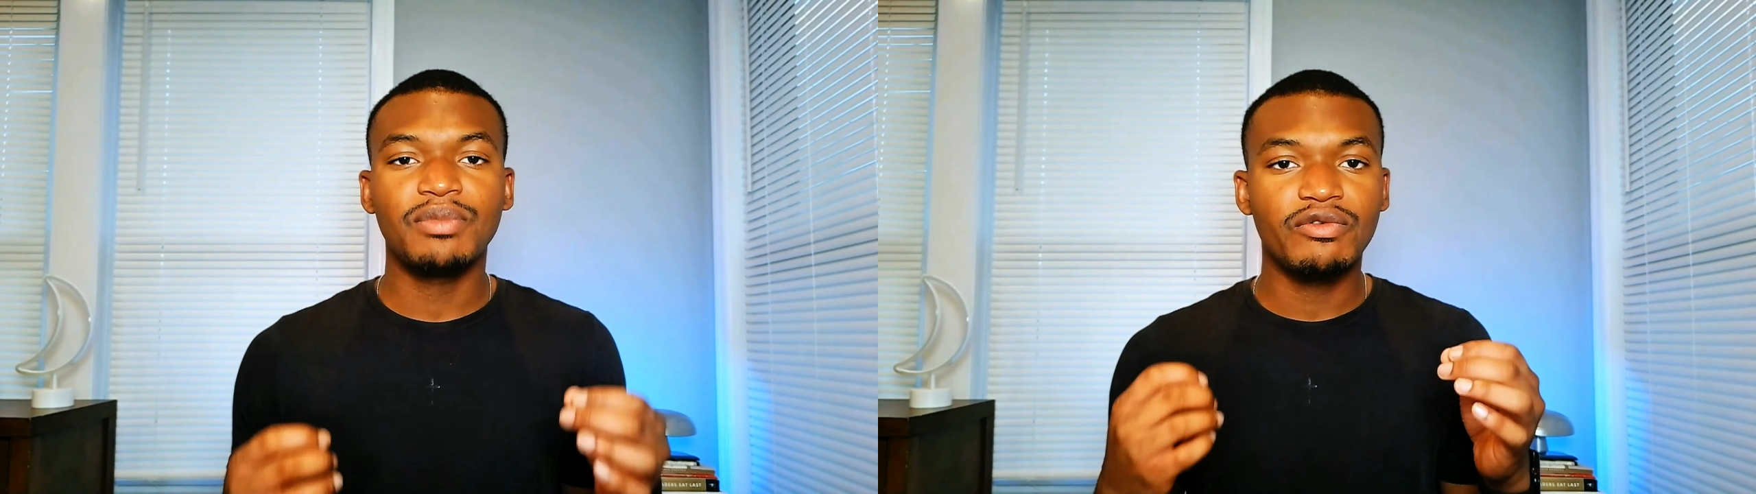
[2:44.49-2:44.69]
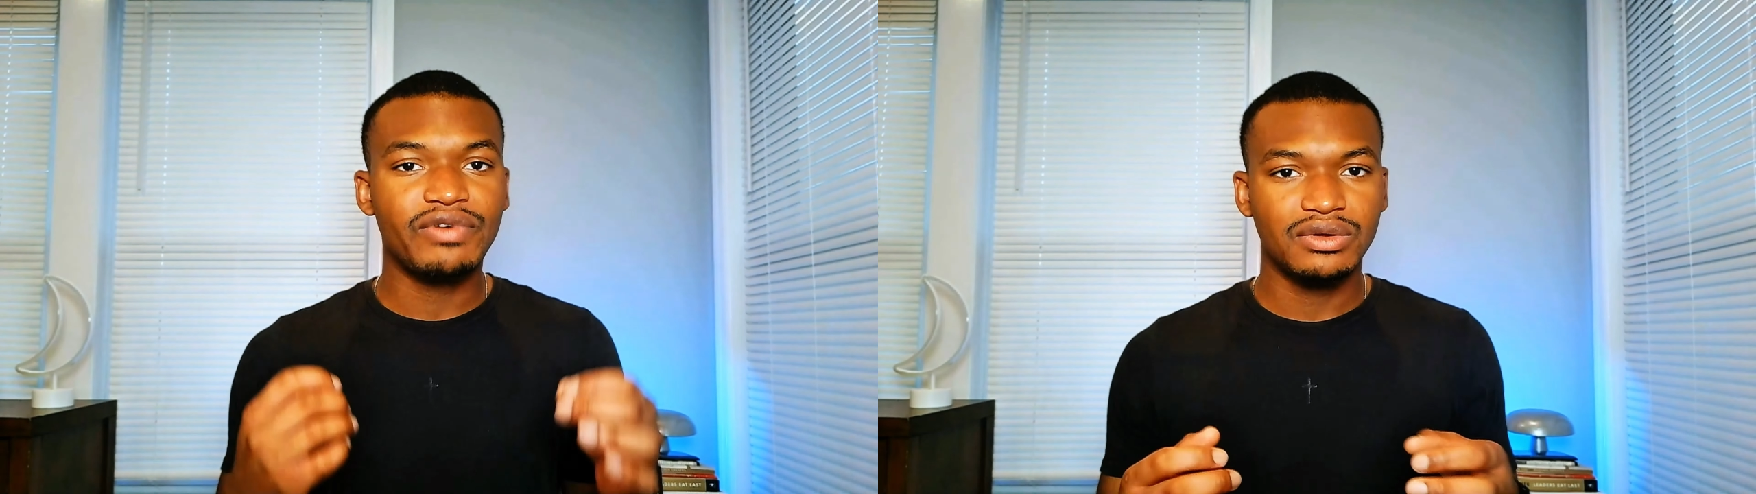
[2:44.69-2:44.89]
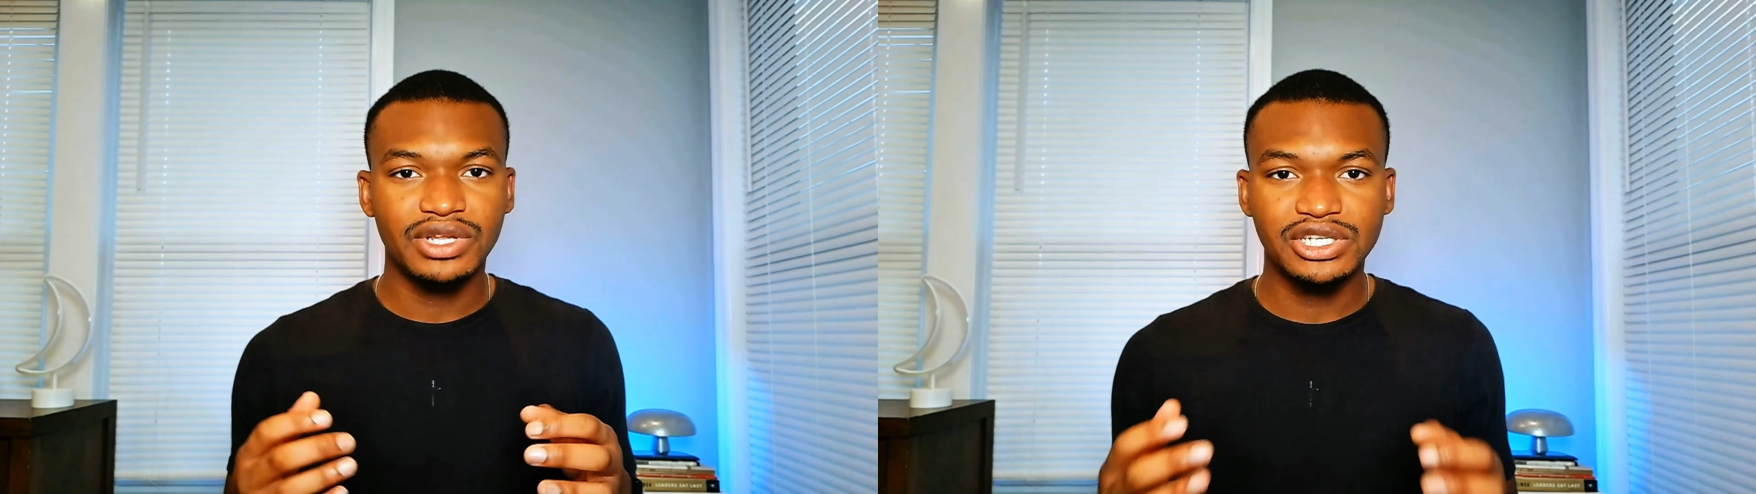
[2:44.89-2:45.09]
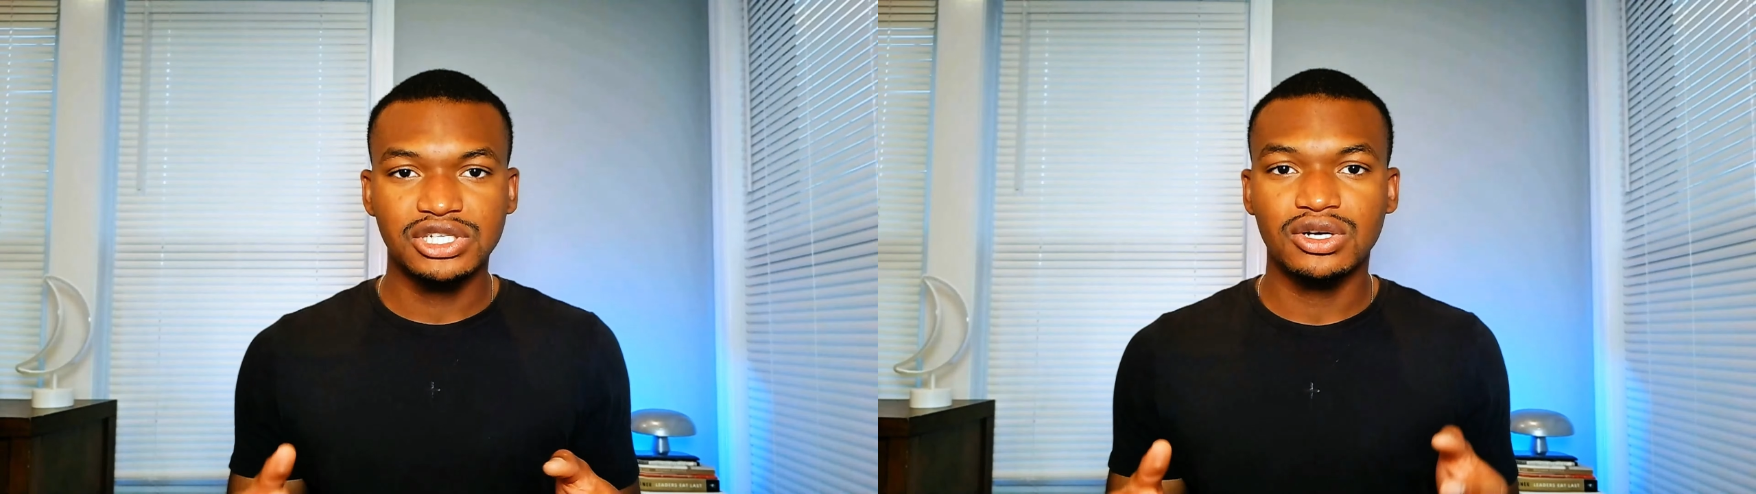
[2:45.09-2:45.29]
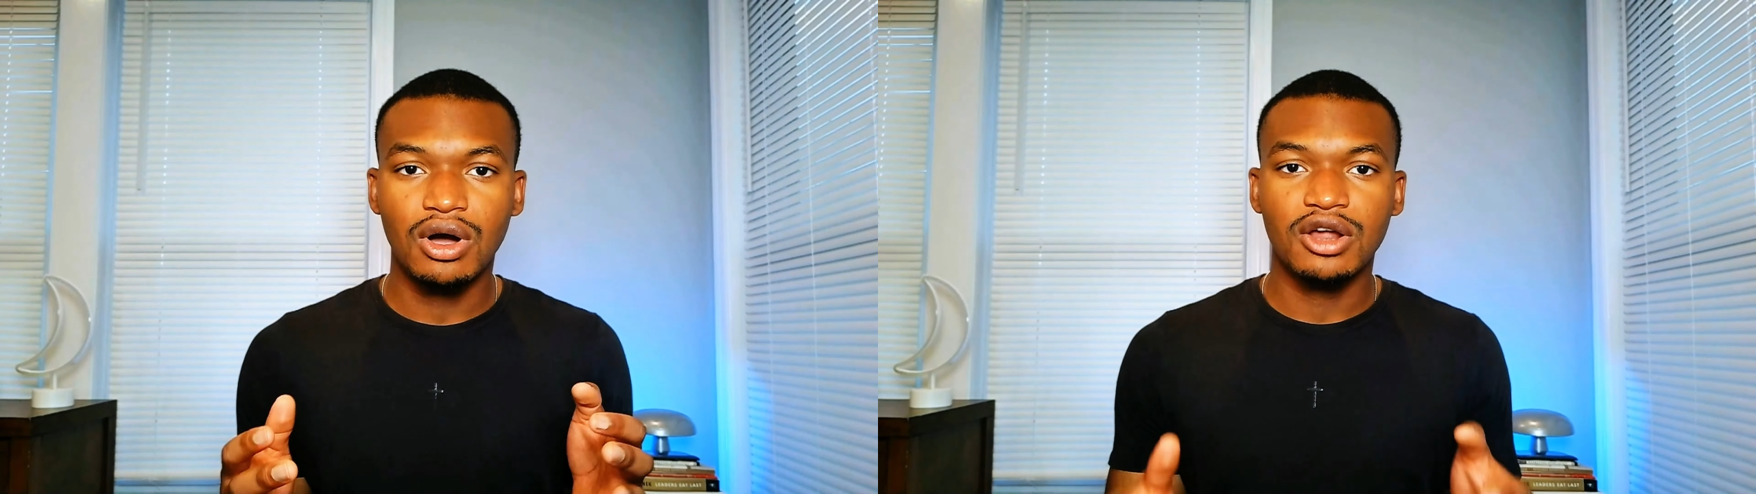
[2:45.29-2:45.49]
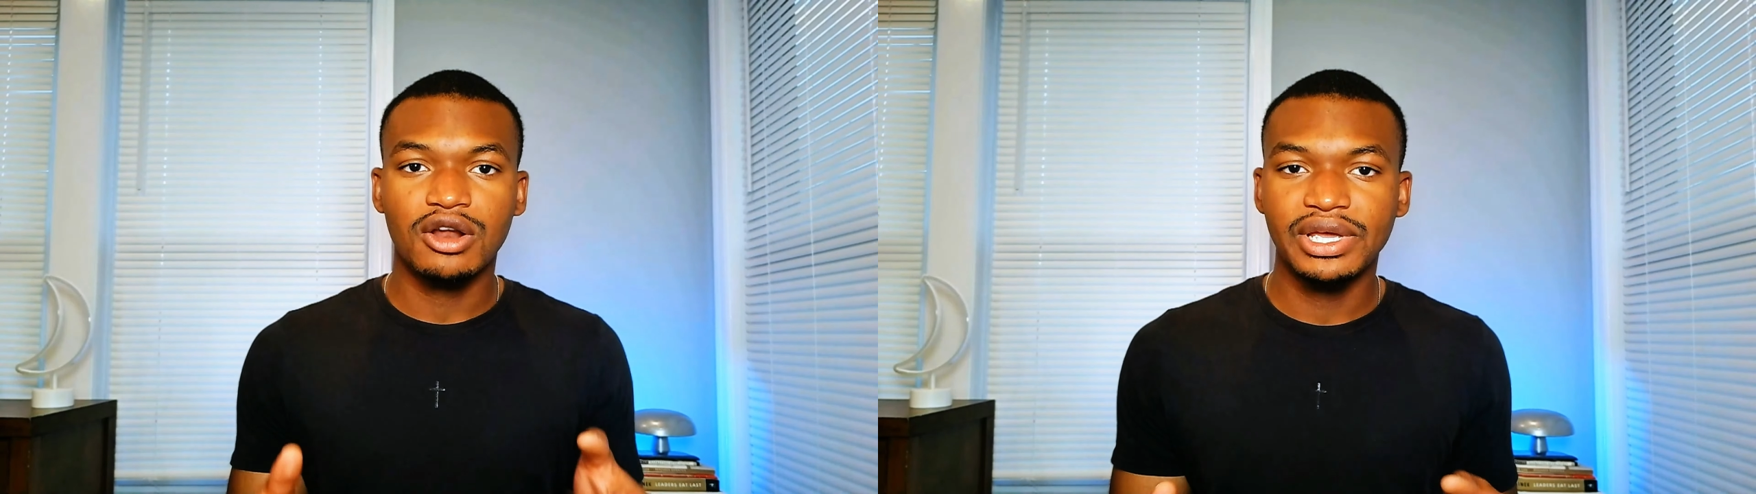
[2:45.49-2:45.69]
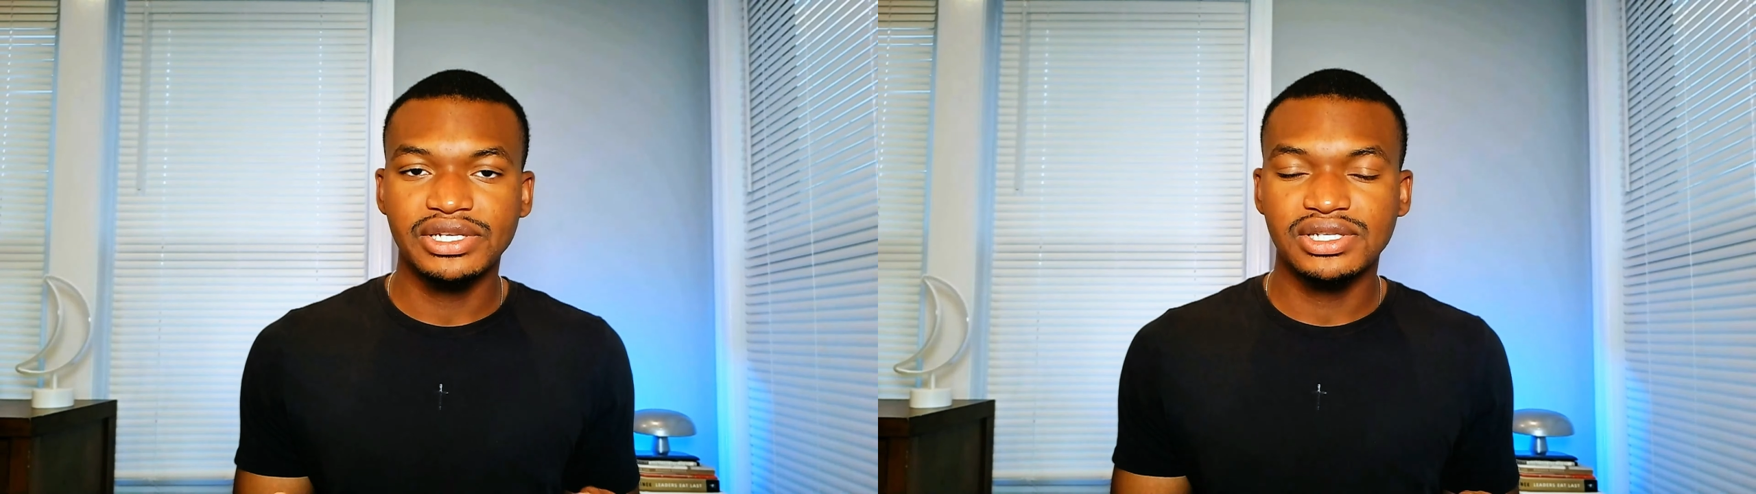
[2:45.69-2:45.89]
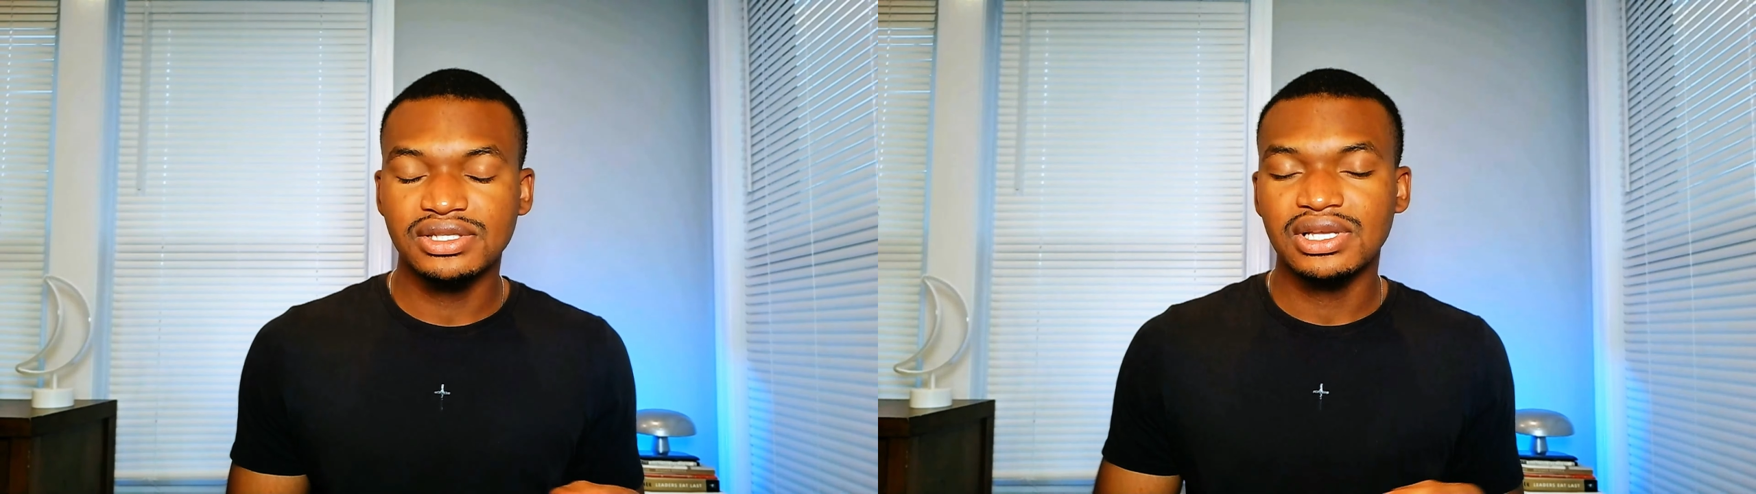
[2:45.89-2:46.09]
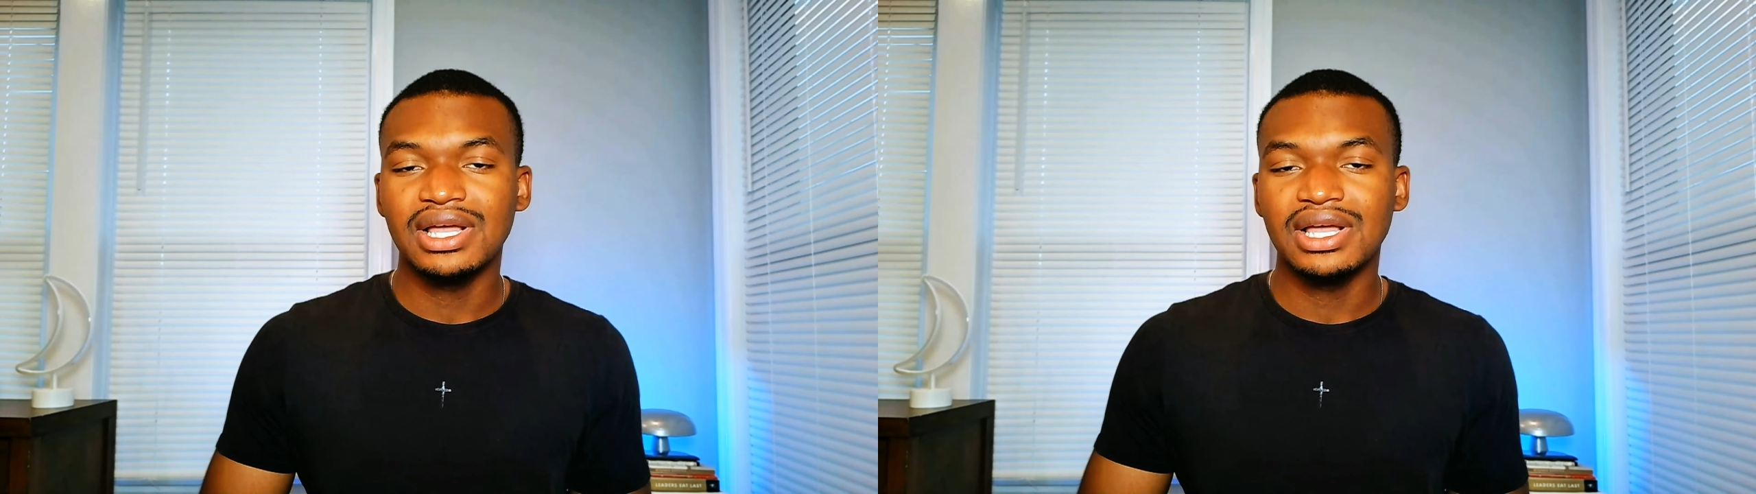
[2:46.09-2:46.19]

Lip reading: foundational automations